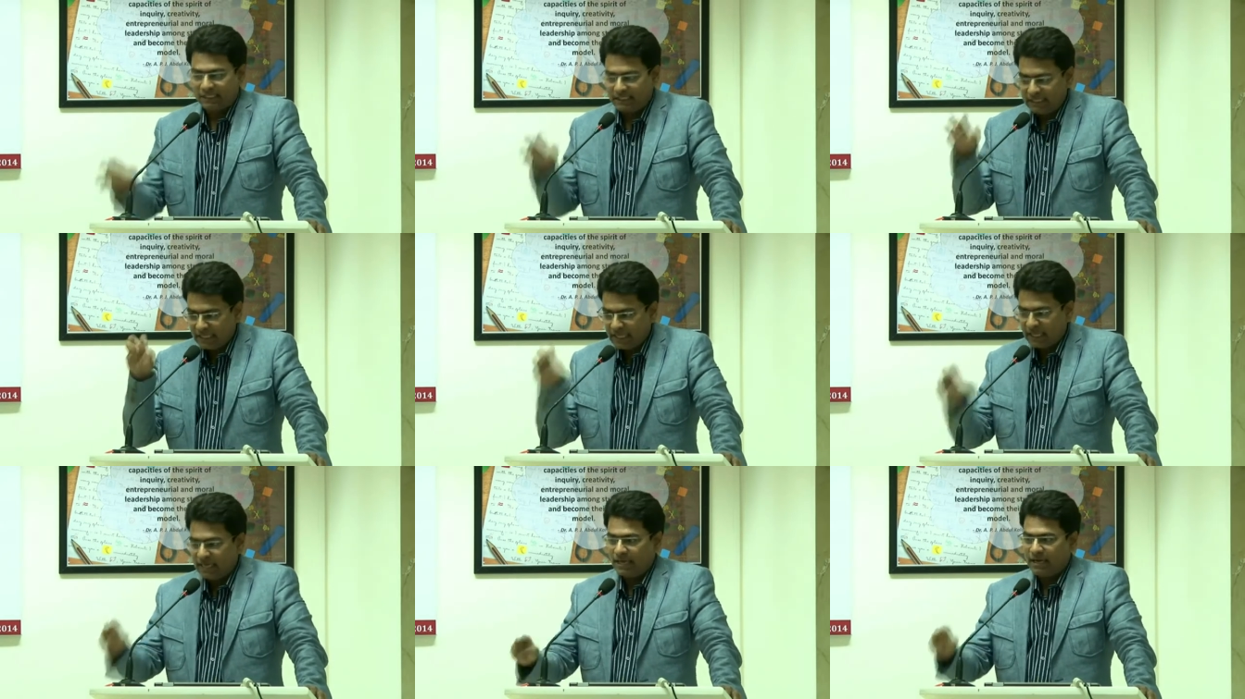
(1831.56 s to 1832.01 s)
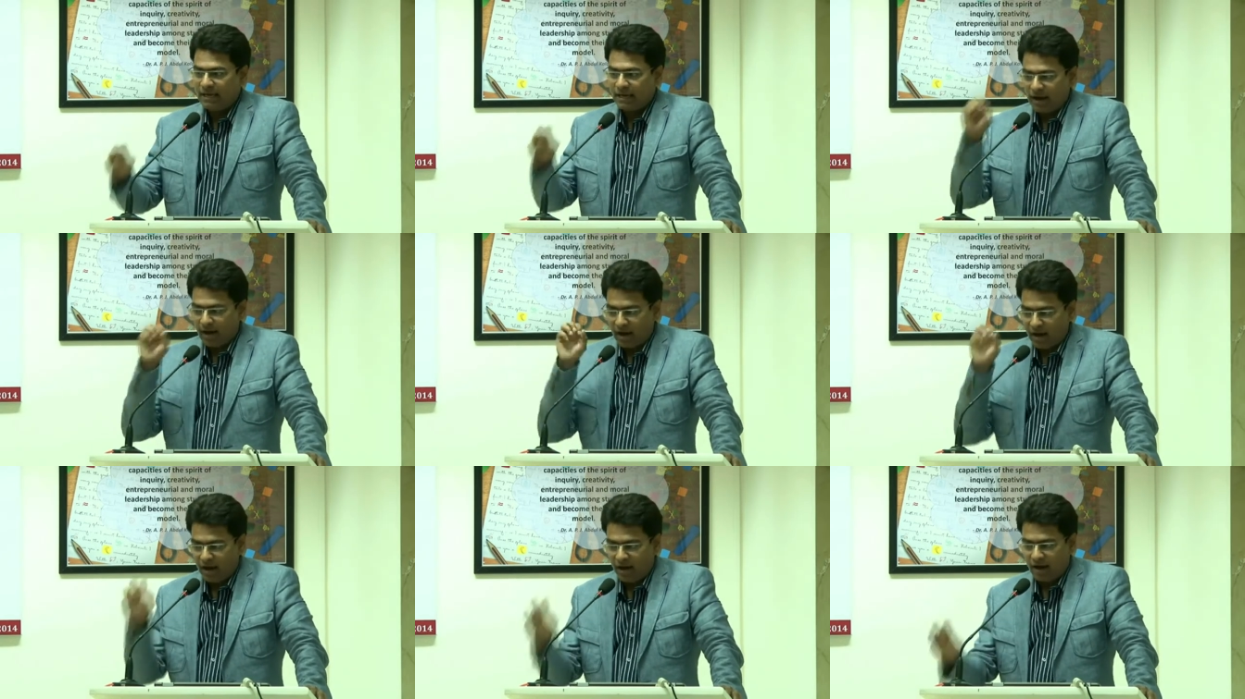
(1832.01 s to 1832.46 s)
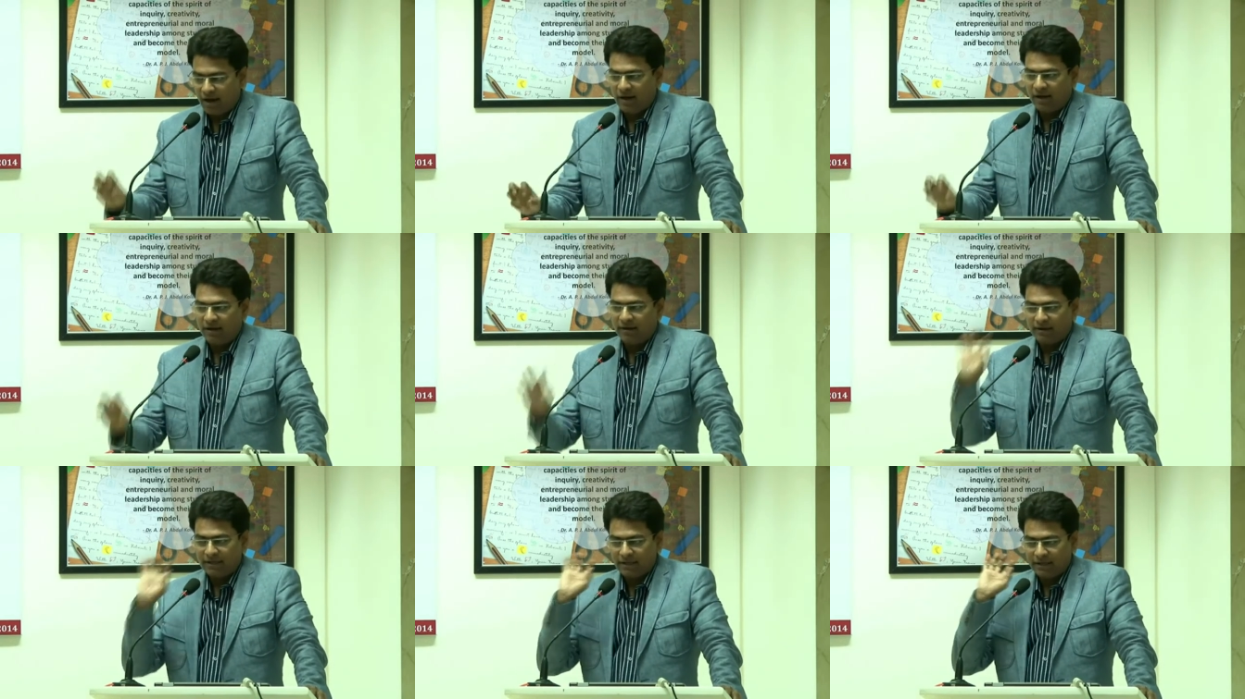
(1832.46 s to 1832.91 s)
they
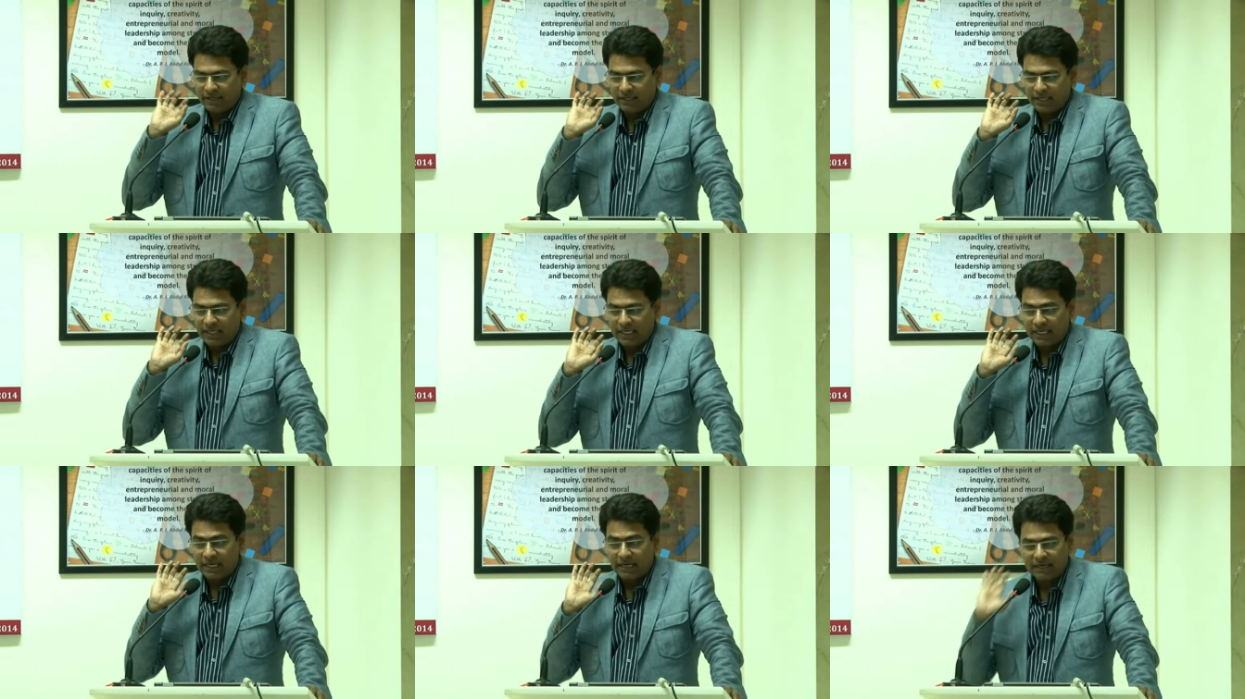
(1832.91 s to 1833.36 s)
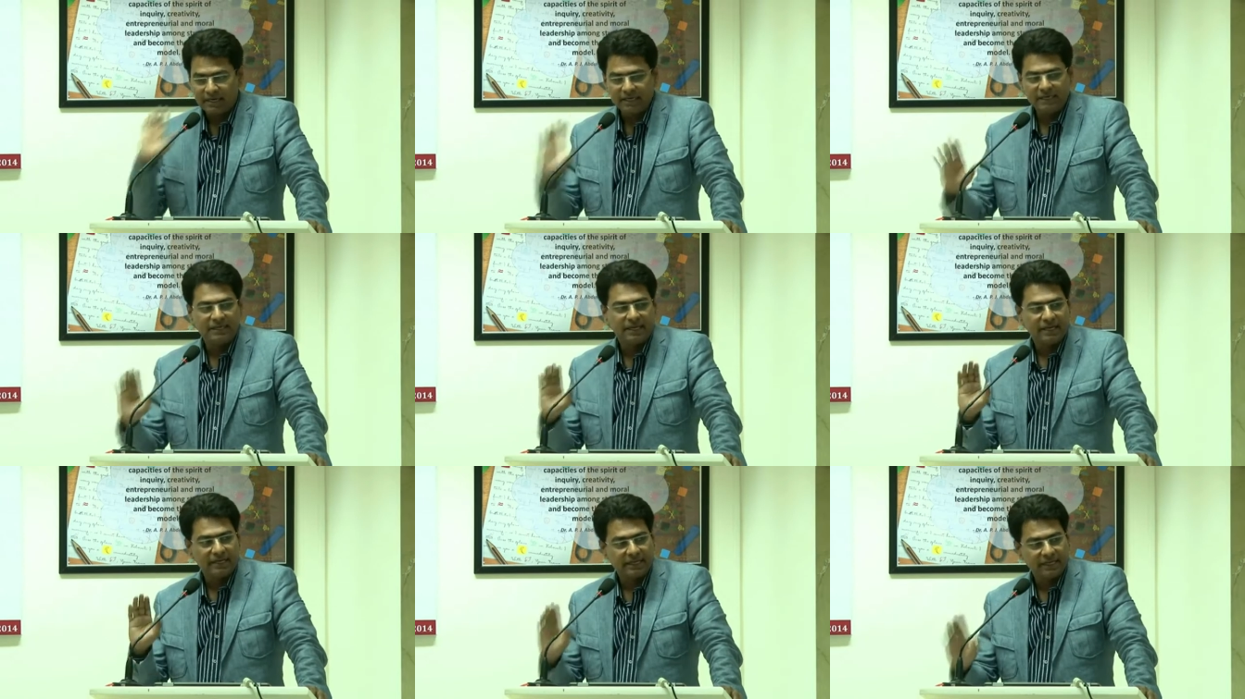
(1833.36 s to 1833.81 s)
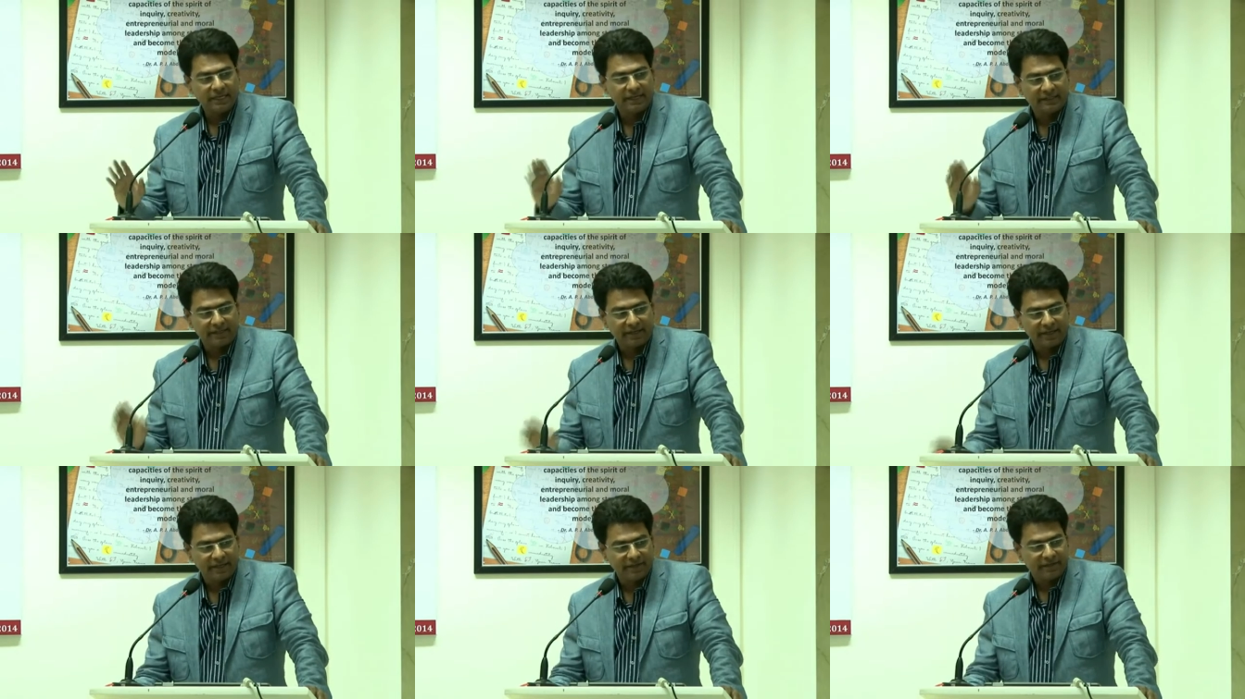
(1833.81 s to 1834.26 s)
are retaining
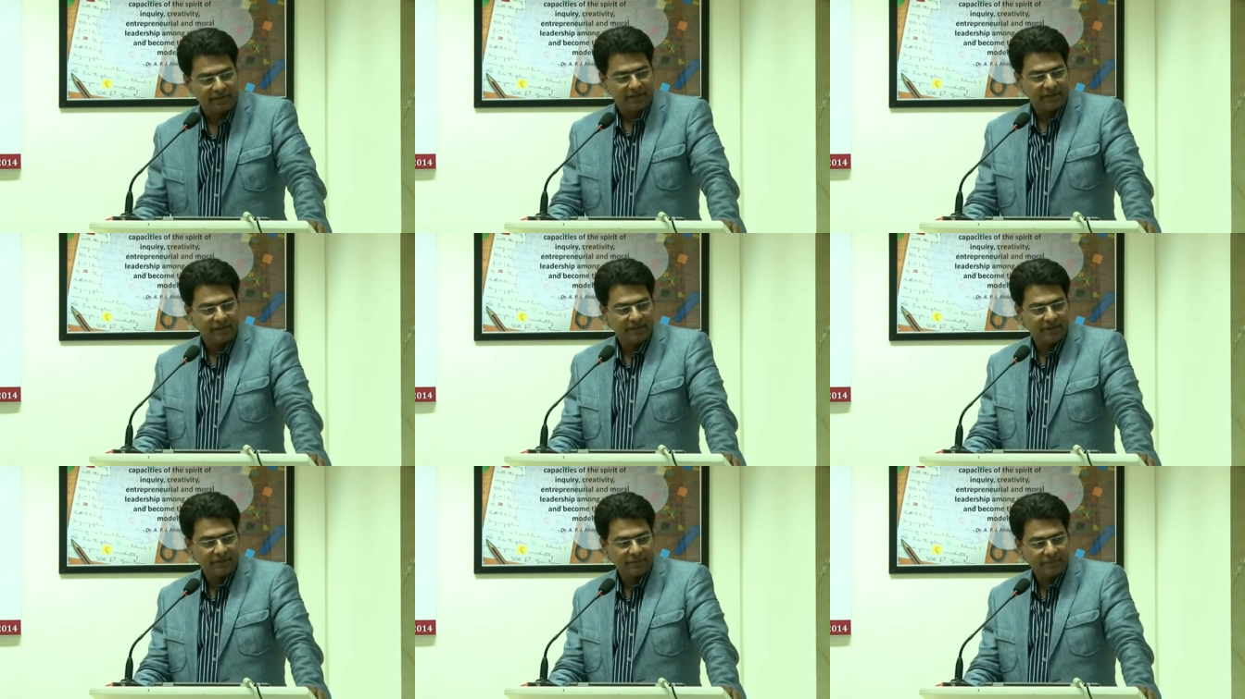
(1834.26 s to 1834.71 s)
territory.